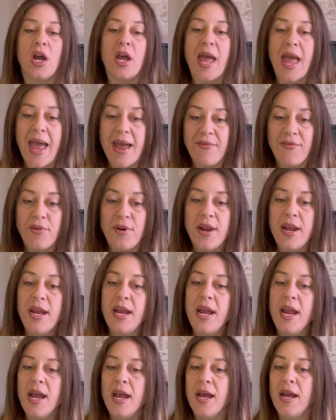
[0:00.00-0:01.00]

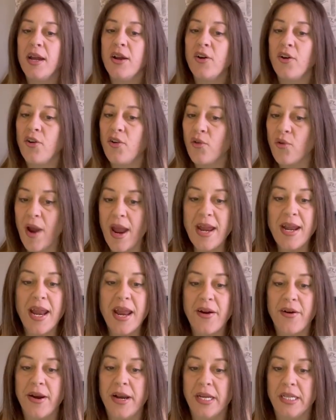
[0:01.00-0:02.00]
Every great
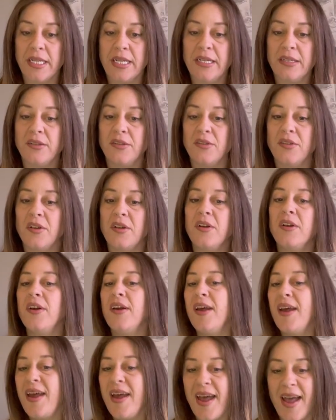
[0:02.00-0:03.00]
aerialist
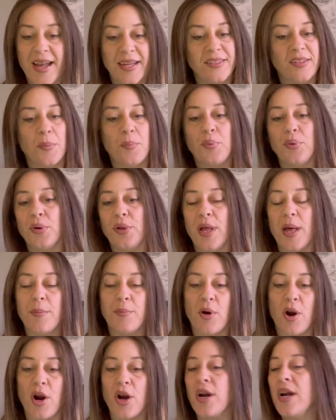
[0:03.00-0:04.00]
has a pull-up
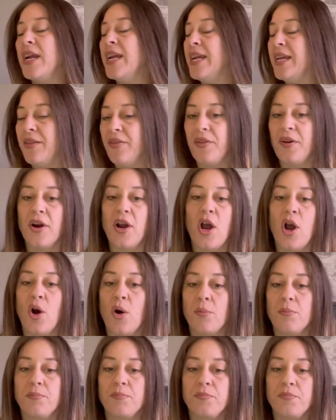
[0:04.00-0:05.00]
bar in their
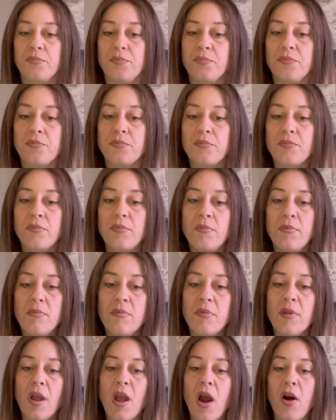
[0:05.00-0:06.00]
home,
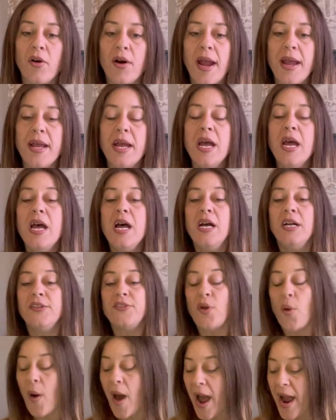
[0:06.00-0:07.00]
all right?
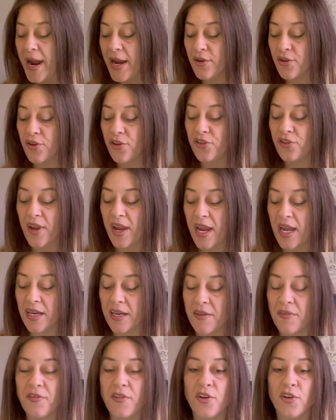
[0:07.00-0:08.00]
So I understand
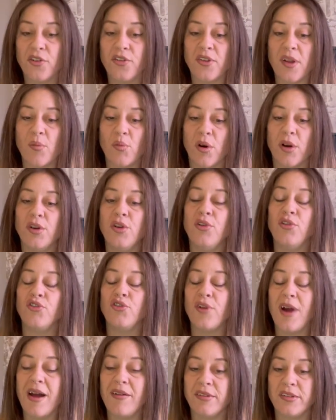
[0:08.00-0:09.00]
if you're someone who
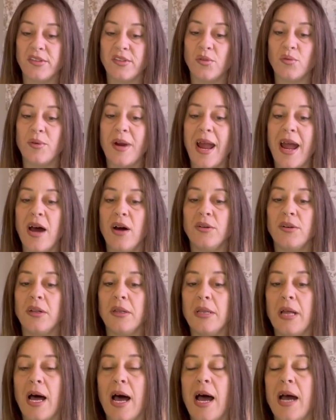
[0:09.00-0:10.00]
travels around a
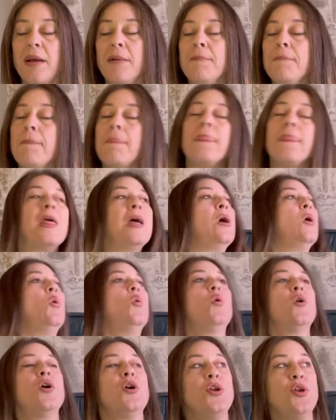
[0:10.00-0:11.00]
lot,
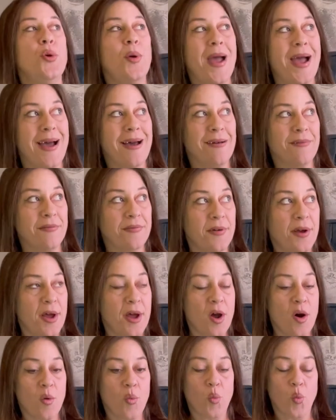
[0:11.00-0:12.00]
or you have
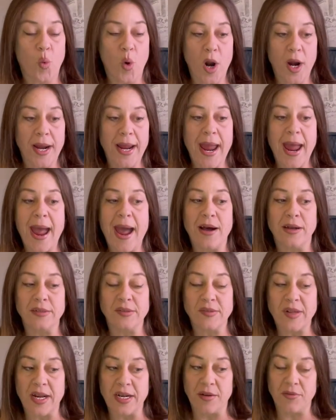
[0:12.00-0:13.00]
work
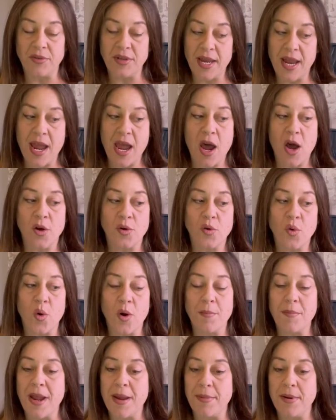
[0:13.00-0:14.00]
outside of town, or
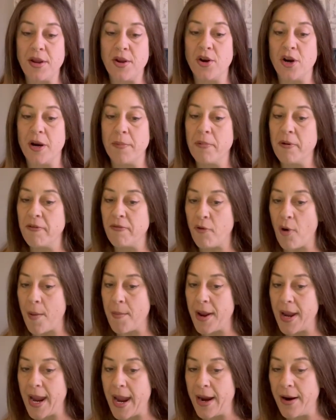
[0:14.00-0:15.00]
maybe you're a
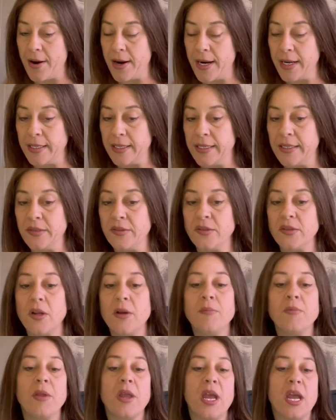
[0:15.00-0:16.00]
performing aerialist
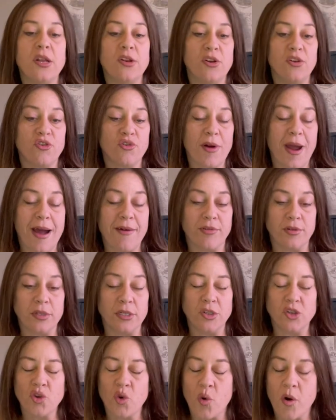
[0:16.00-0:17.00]
and you travel
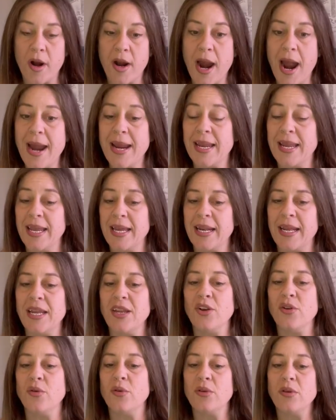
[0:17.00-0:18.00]
and tour, I get it.
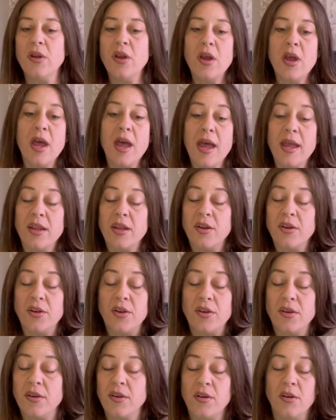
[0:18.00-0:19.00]
You, you,
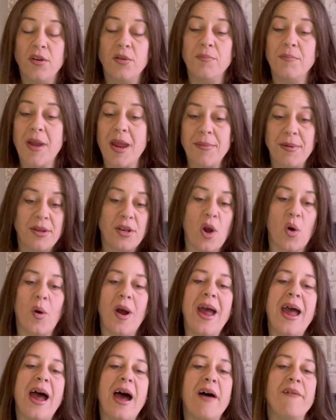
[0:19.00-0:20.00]
you maybe don't
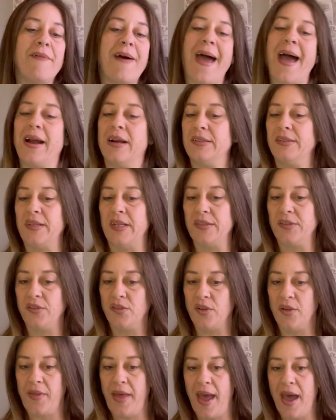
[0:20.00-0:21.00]
have access
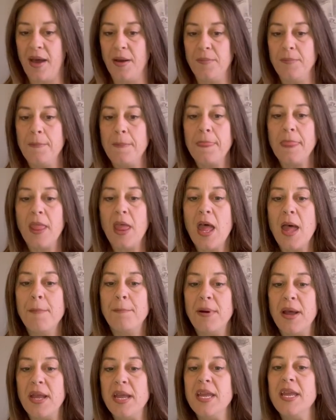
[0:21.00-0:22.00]
to that.
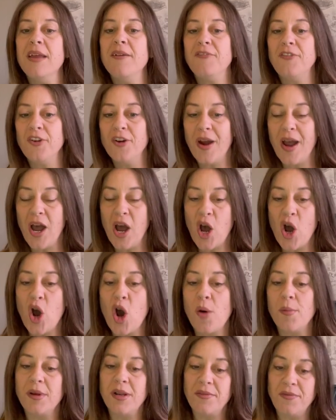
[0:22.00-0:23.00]
But if you're at
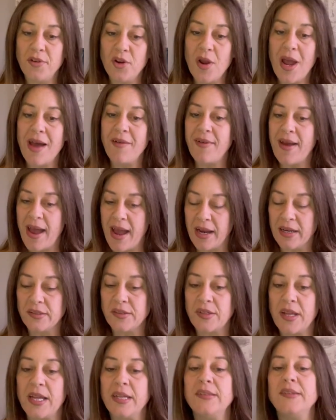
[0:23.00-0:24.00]
home, and if you have
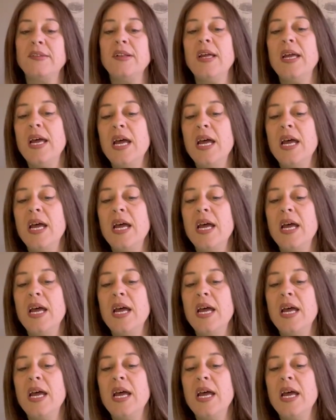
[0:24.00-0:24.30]
access,